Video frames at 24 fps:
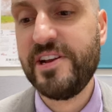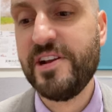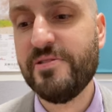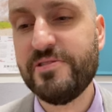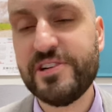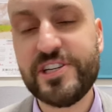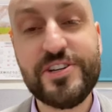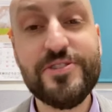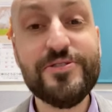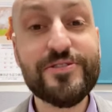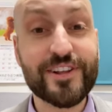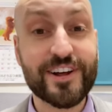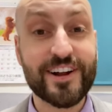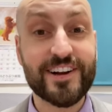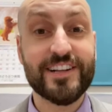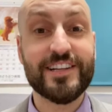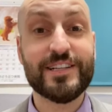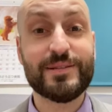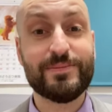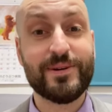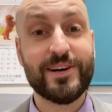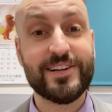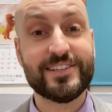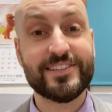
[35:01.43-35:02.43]
what you thought of
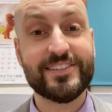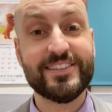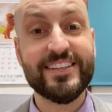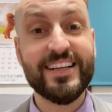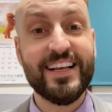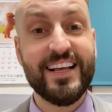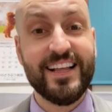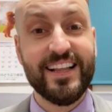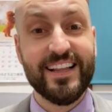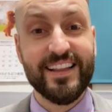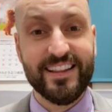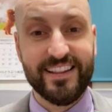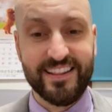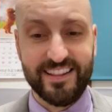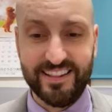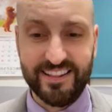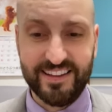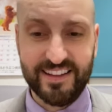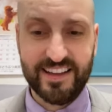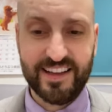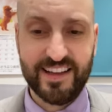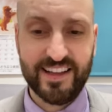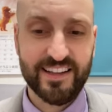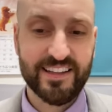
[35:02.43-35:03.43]
this puzzle.
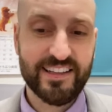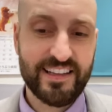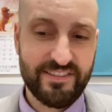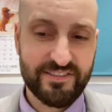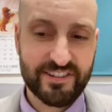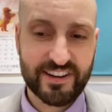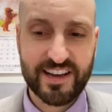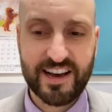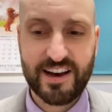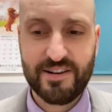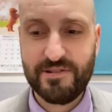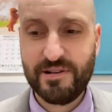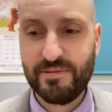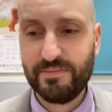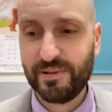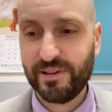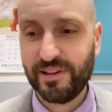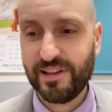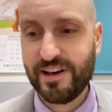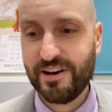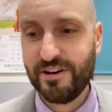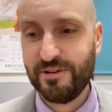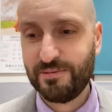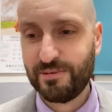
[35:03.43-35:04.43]
Leave a comment
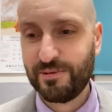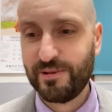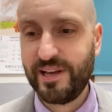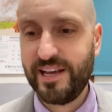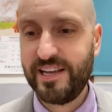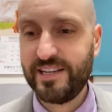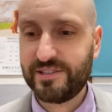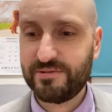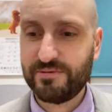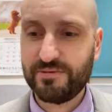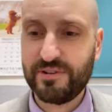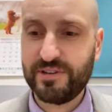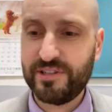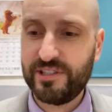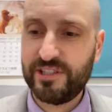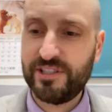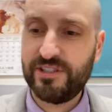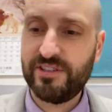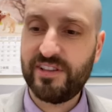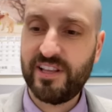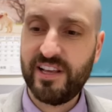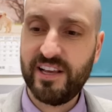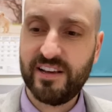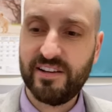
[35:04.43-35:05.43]
below, please. What did
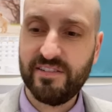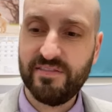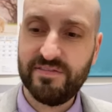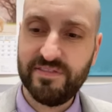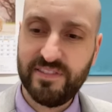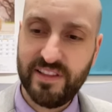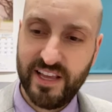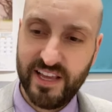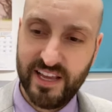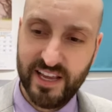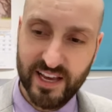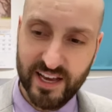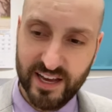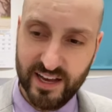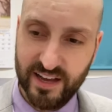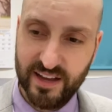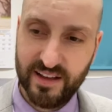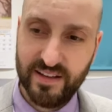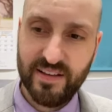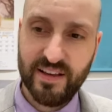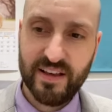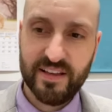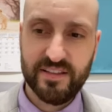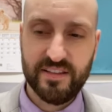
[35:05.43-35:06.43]
you think of the
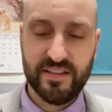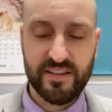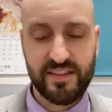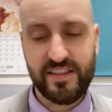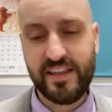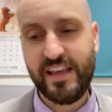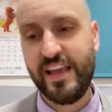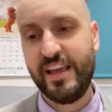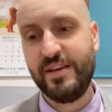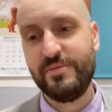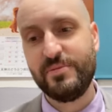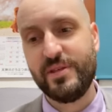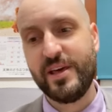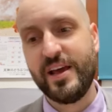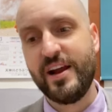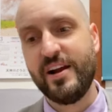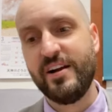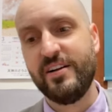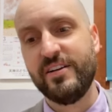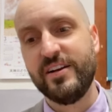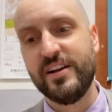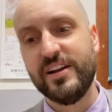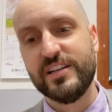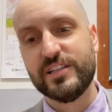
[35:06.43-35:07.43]
theme
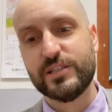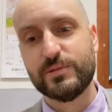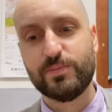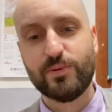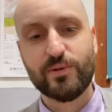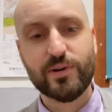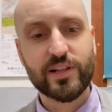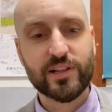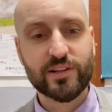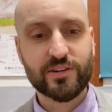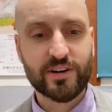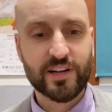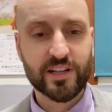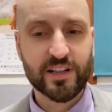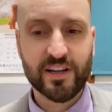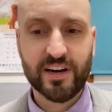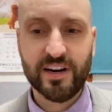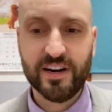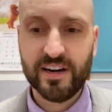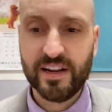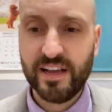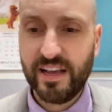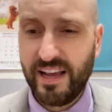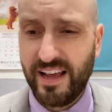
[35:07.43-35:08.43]
there? Spoiler
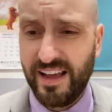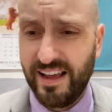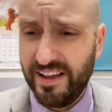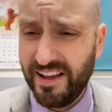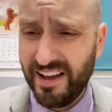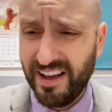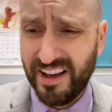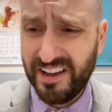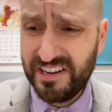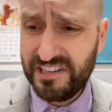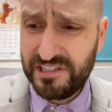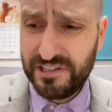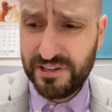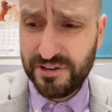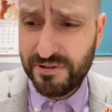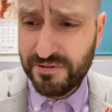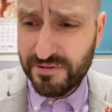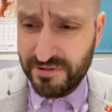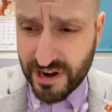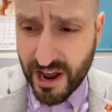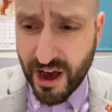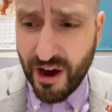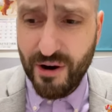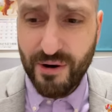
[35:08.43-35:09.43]
alert. Do you
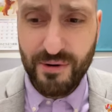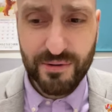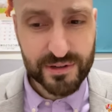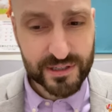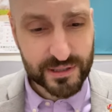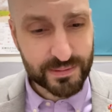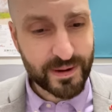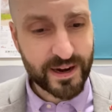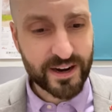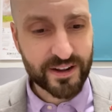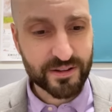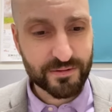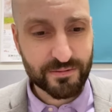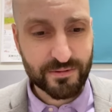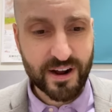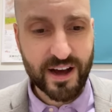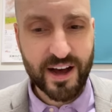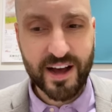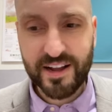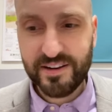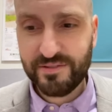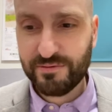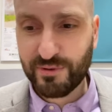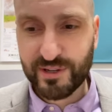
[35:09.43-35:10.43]
know Spare the
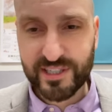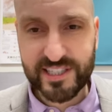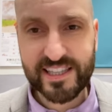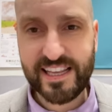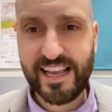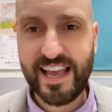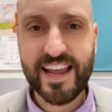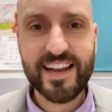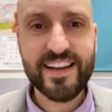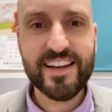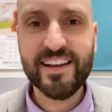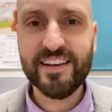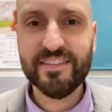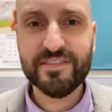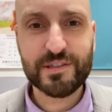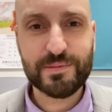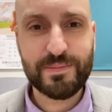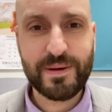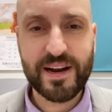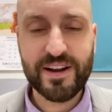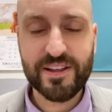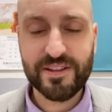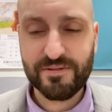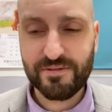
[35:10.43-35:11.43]
Rod? What's the ending of
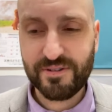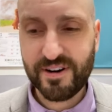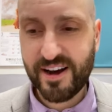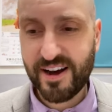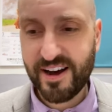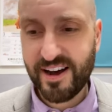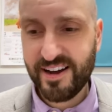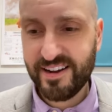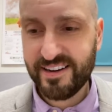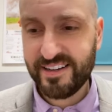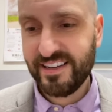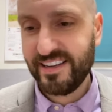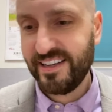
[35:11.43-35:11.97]
Spare the Rod?